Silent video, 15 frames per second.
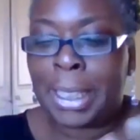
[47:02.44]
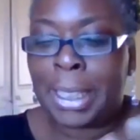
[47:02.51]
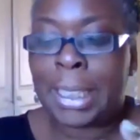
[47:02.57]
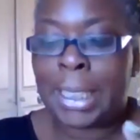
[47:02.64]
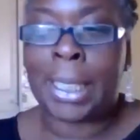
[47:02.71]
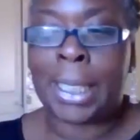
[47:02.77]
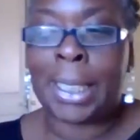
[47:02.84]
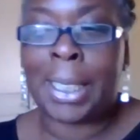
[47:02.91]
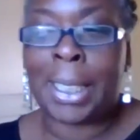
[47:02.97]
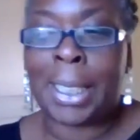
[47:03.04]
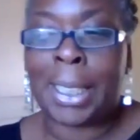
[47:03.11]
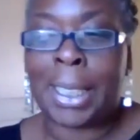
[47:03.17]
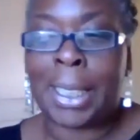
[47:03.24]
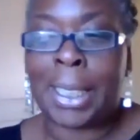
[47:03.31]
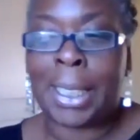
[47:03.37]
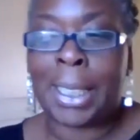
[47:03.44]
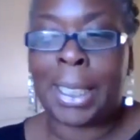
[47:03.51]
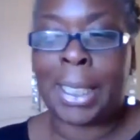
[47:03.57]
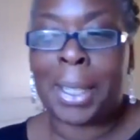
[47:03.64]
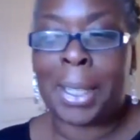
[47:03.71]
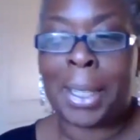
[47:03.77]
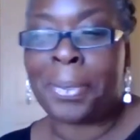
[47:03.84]
is subjective,
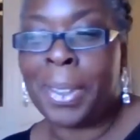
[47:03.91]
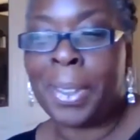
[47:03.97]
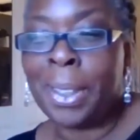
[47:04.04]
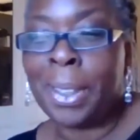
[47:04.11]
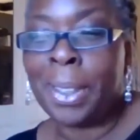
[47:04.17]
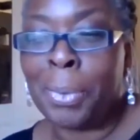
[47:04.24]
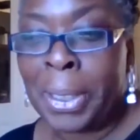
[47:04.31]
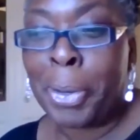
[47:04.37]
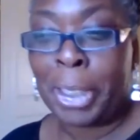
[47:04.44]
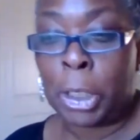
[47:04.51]
whatever